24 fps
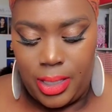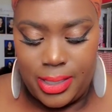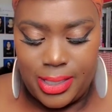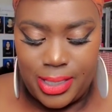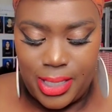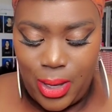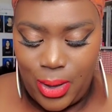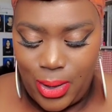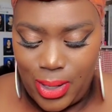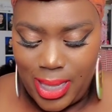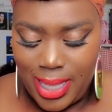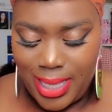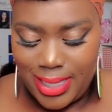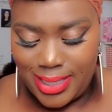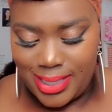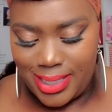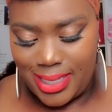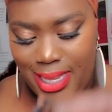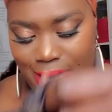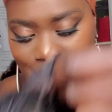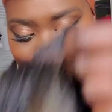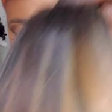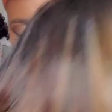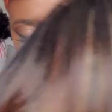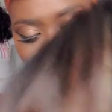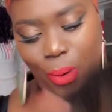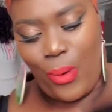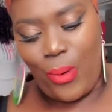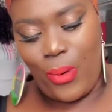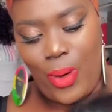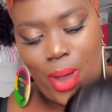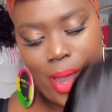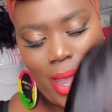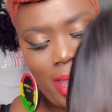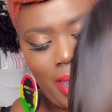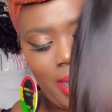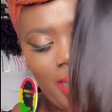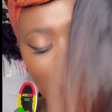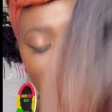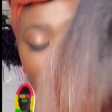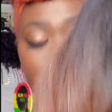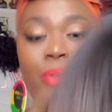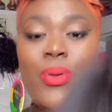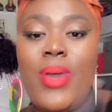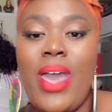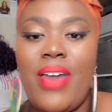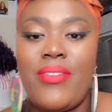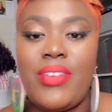So let's get her on.
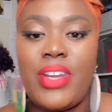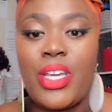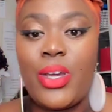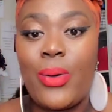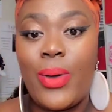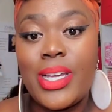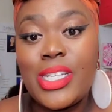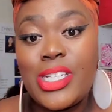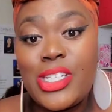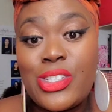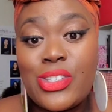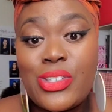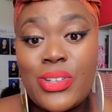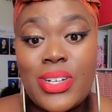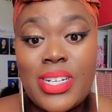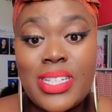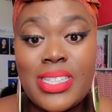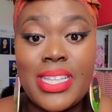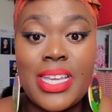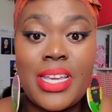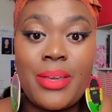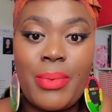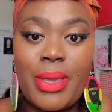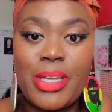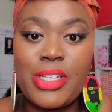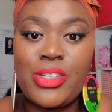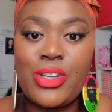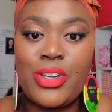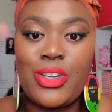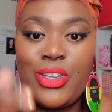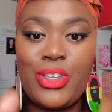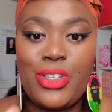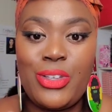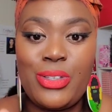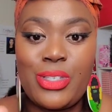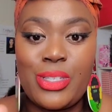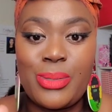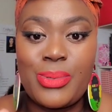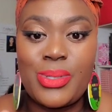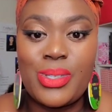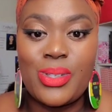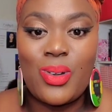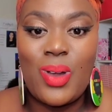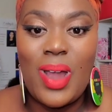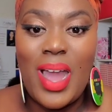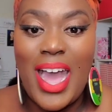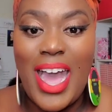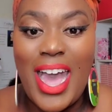If you have any questions or anything, make sure you
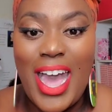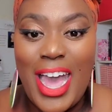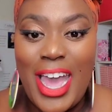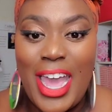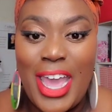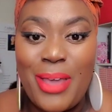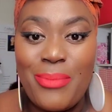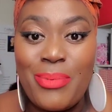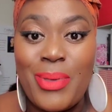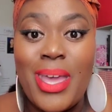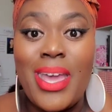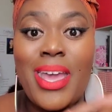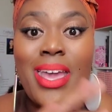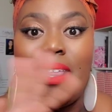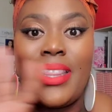subscribe.